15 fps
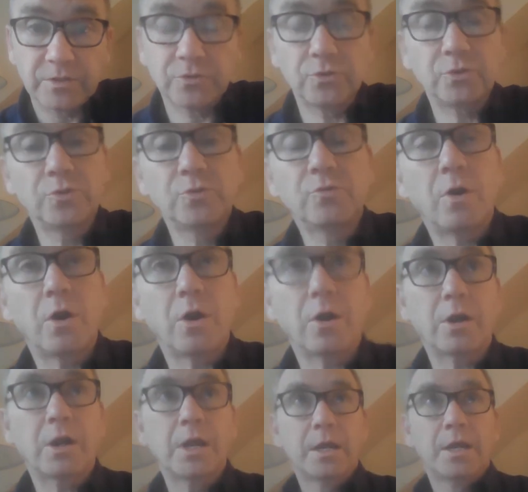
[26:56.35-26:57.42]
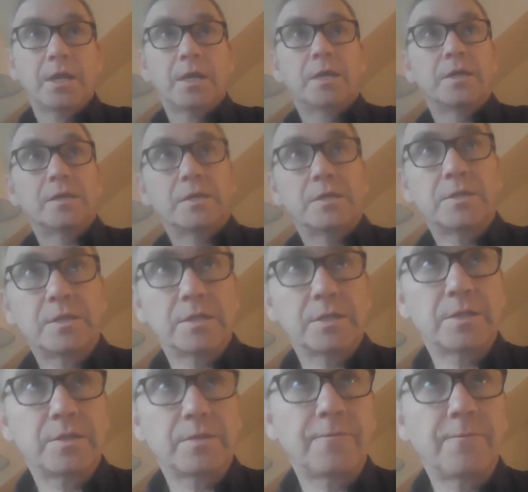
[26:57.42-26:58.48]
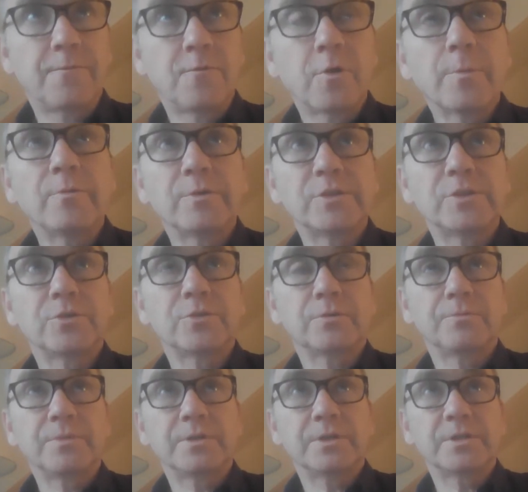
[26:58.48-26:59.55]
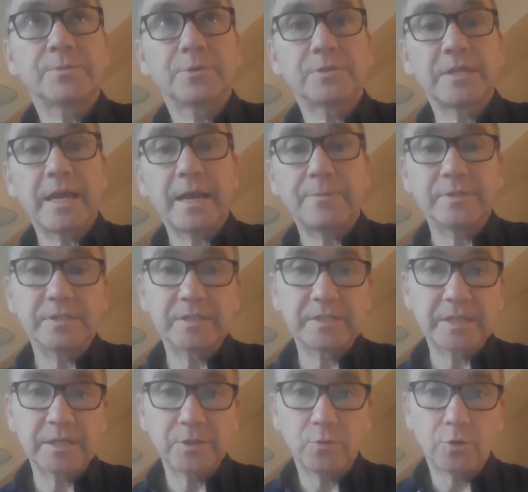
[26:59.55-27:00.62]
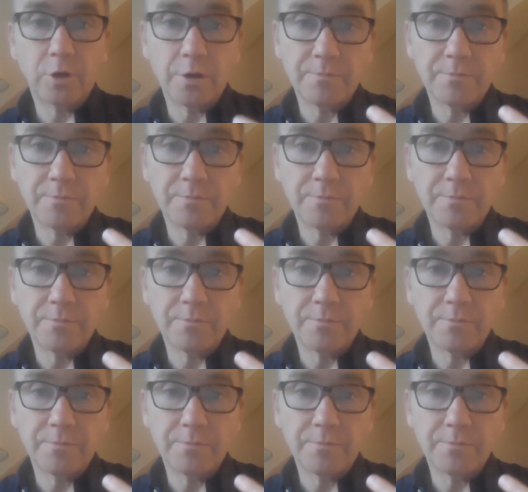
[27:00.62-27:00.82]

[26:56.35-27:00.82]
So you are, the, the form in which your experience happens is that you are